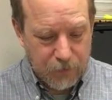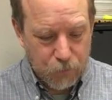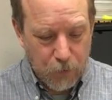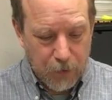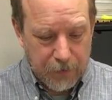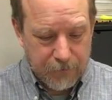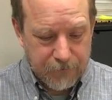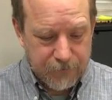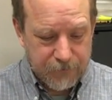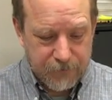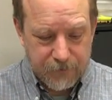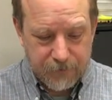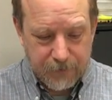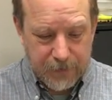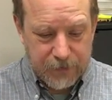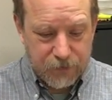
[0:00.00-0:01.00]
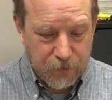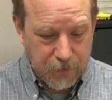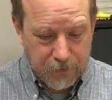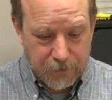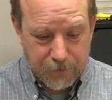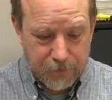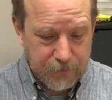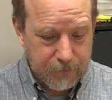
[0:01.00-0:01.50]
wife, my
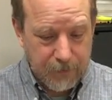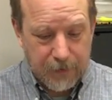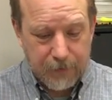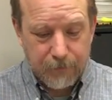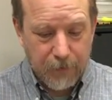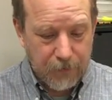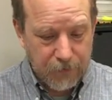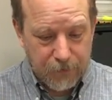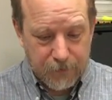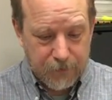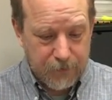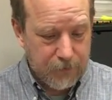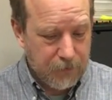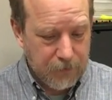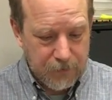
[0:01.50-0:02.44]
daughter, my mother,